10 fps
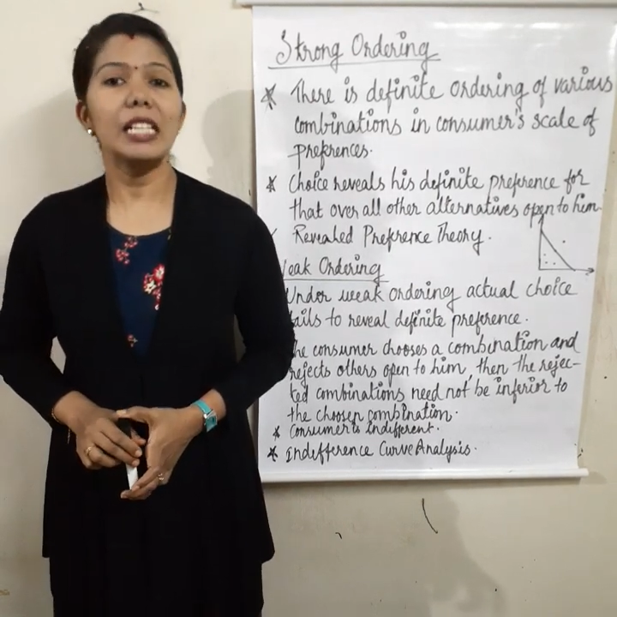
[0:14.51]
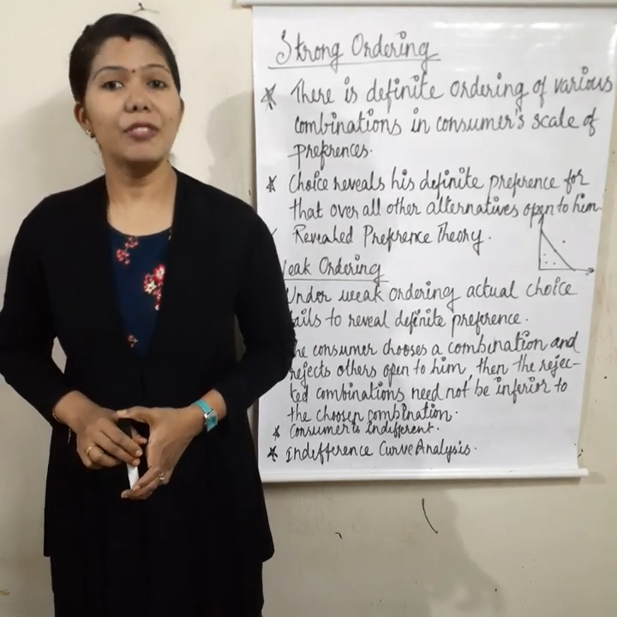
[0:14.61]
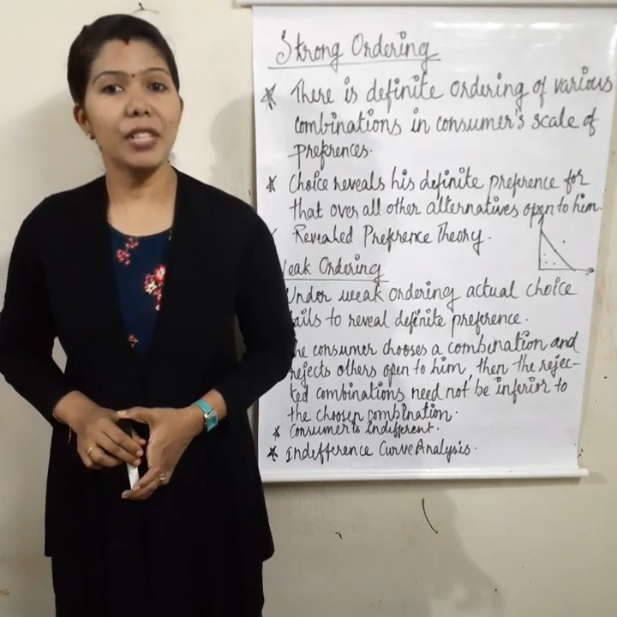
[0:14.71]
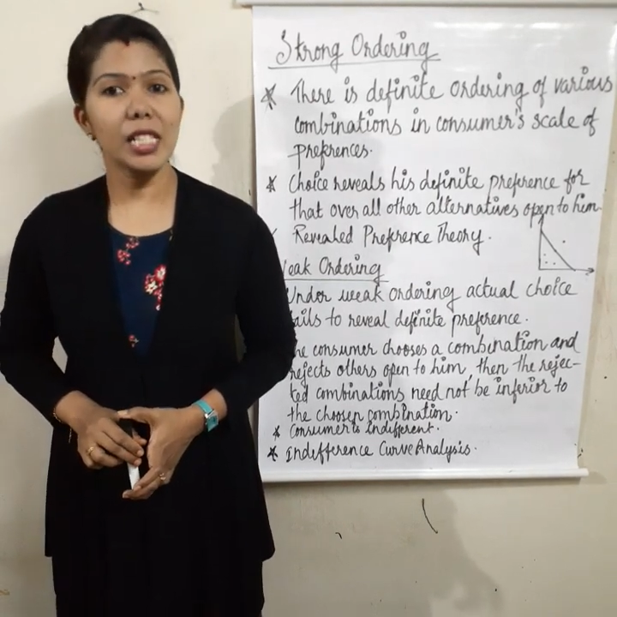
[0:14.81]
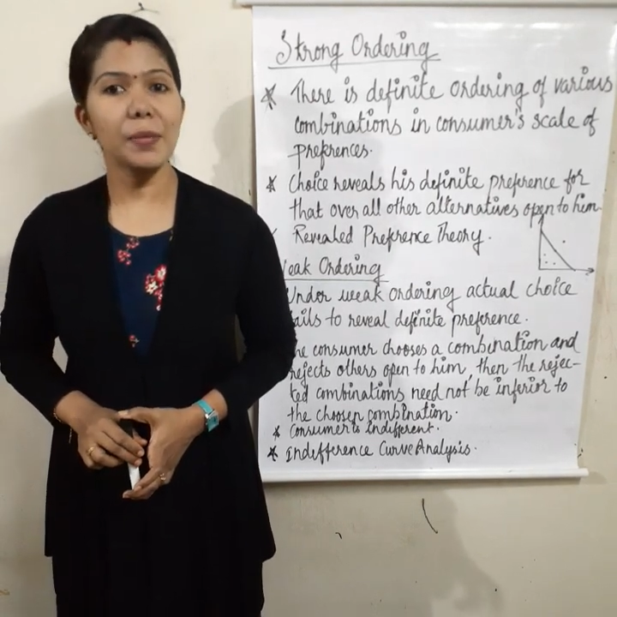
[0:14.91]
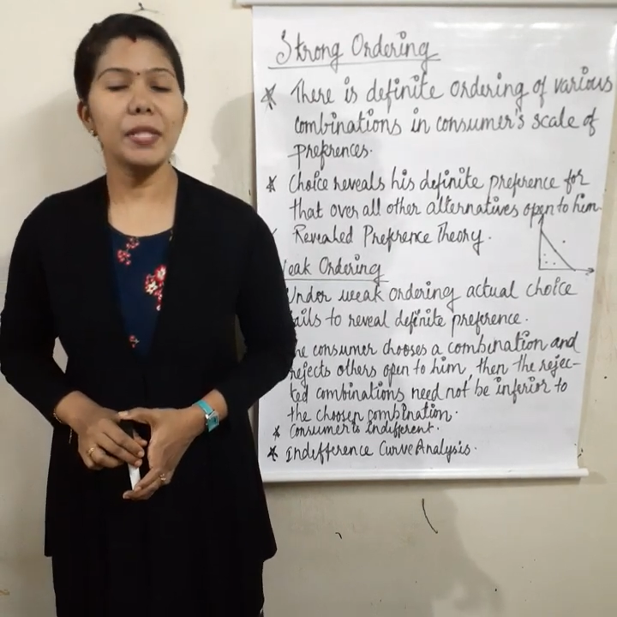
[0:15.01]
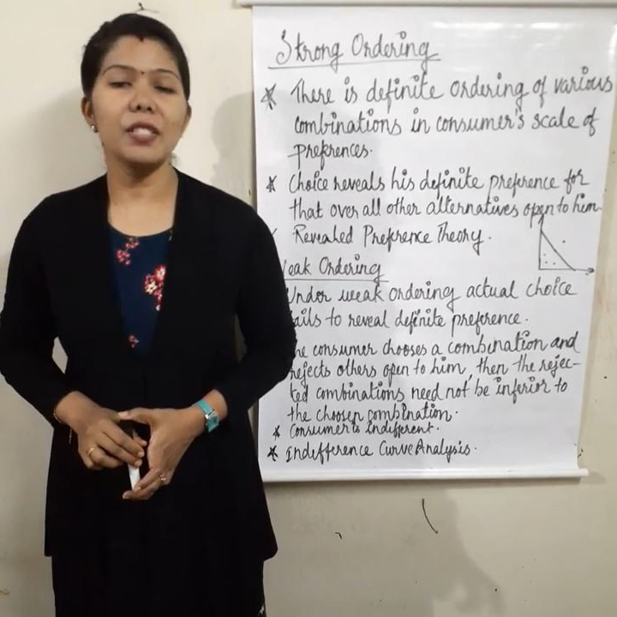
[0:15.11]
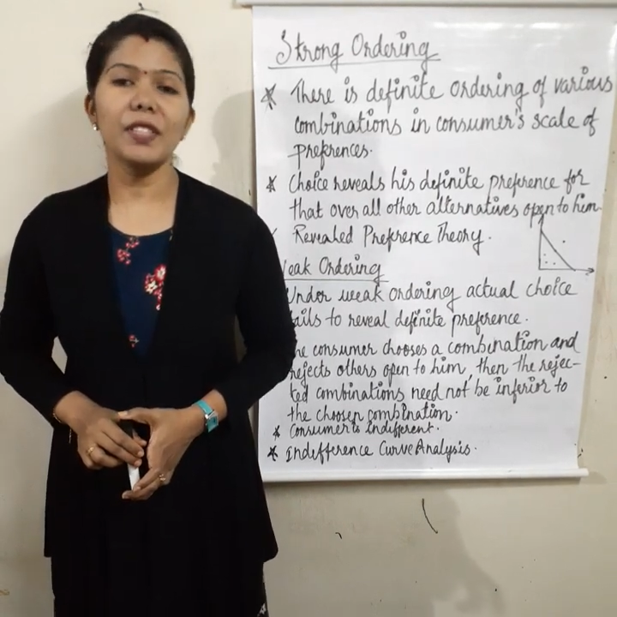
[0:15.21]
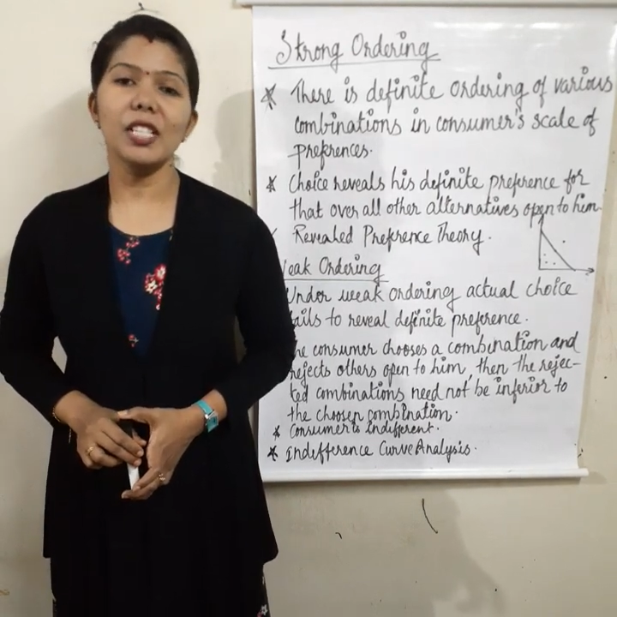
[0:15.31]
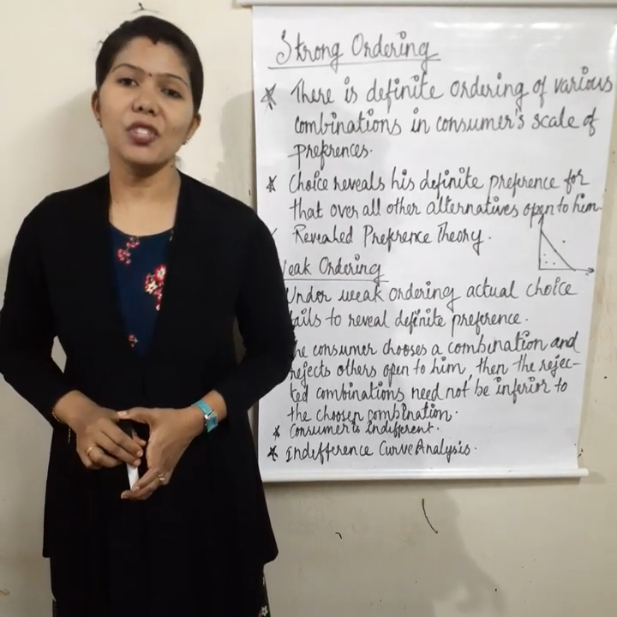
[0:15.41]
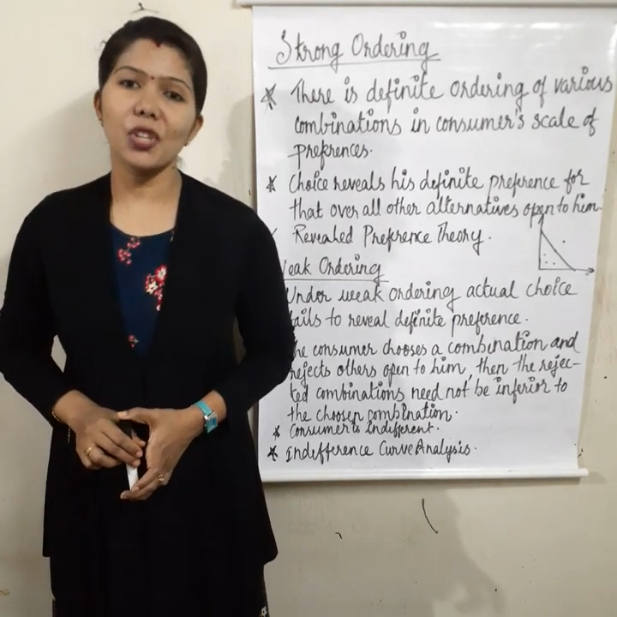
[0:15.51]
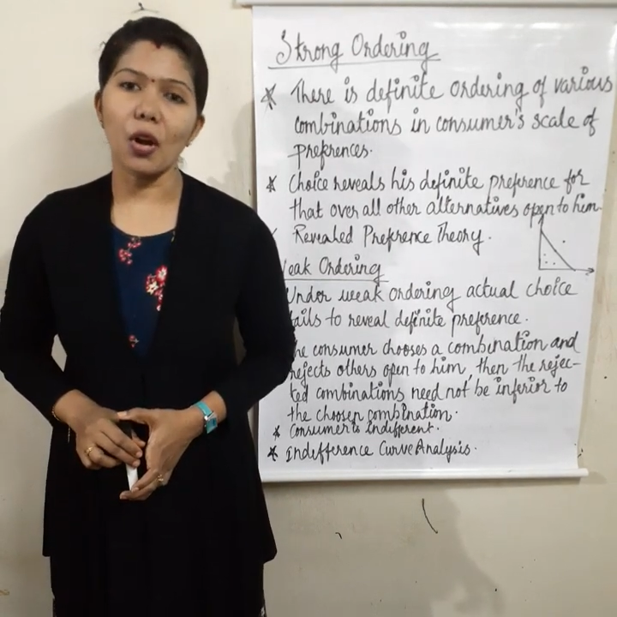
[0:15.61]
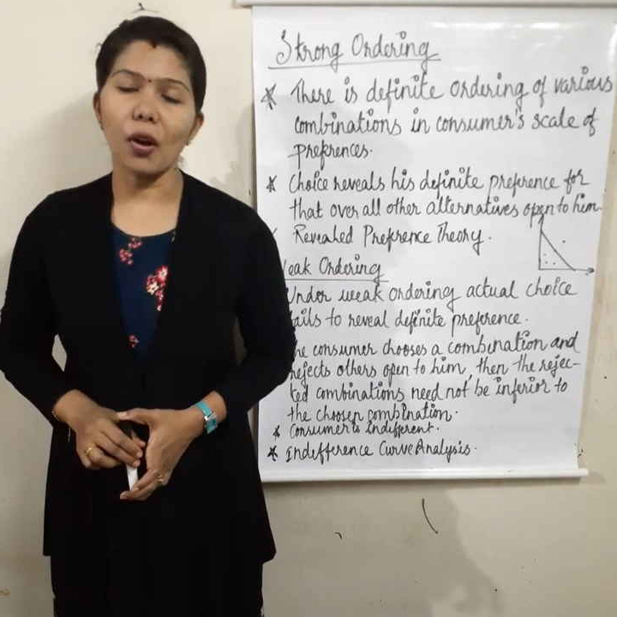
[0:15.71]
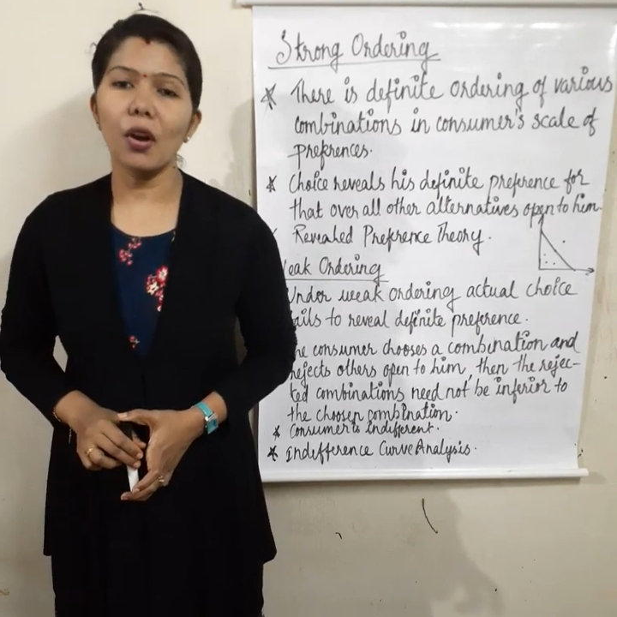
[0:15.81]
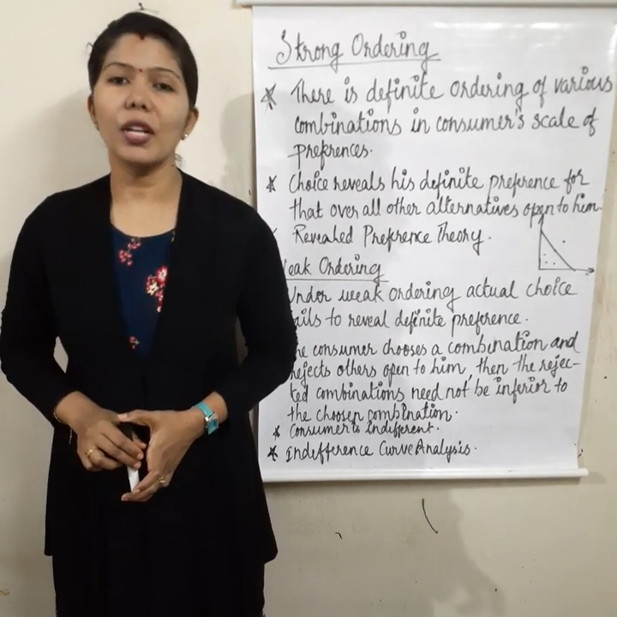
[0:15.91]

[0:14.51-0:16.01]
Difference between strong